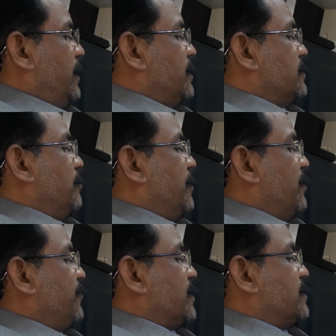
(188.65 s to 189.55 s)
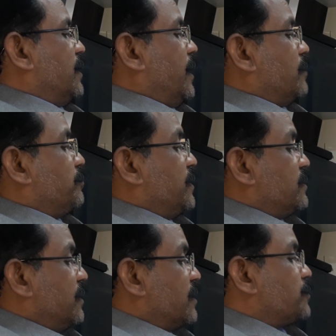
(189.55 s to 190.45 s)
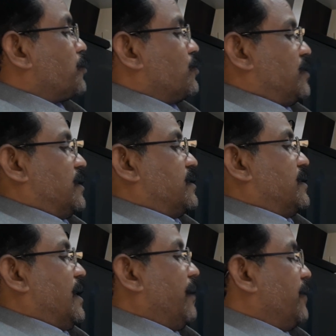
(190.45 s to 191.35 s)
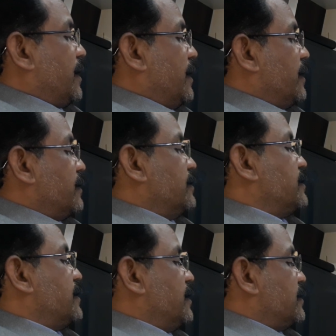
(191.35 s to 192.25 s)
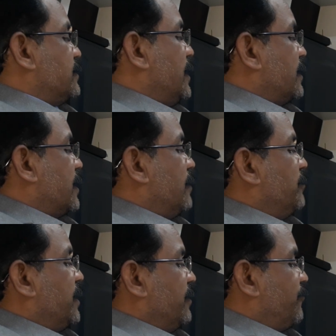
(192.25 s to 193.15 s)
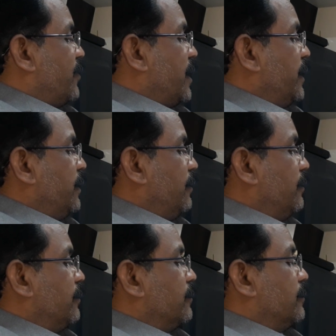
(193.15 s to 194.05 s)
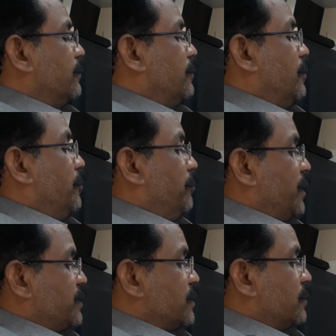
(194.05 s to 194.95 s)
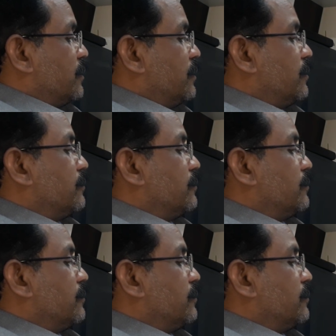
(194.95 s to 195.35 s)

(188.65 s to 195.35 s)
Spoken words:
It is a manufacturing and business process have a characteristics that can be defined, measured,